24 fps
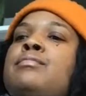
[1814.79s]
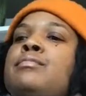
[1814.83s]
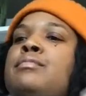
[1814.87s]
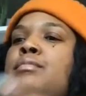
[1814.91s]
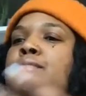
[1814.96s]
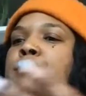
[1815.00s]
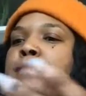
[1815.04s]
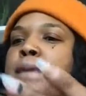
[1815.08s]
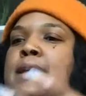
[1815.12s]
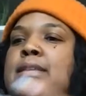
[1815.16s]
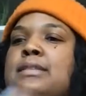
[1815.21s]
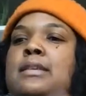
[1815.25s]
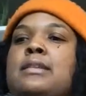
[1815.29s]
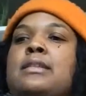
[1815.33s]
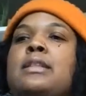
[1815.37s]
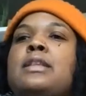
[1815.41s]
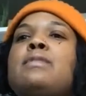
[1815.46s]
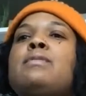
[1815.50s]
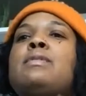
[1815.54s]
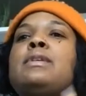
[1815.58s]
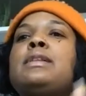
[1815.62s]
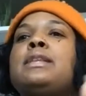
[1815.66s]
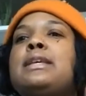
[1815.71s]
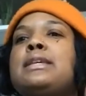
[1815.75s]
basically
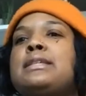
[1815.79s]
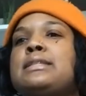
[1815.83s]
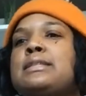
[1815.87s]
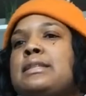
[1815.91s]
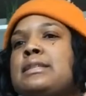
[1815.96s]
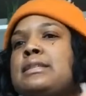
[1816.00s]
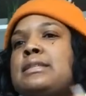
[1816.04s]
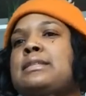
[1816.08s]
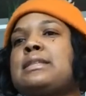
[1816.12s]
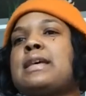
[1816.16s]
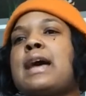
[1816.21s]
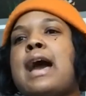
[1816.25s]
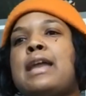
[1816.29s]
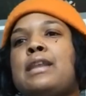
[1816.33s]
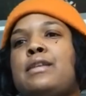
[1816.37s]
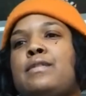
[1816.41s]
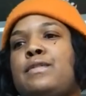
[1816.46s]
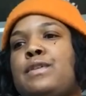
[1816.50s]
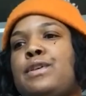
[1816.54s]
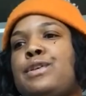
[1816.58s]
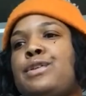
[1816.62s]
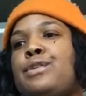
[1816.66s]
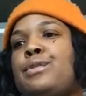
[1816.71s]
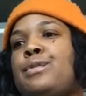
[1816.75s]
released inside of
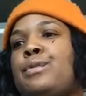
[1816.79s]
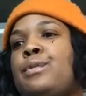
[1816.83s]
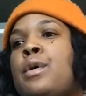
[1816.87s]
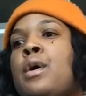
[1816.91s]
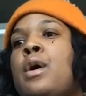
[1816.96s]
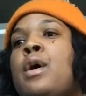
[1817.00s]
you,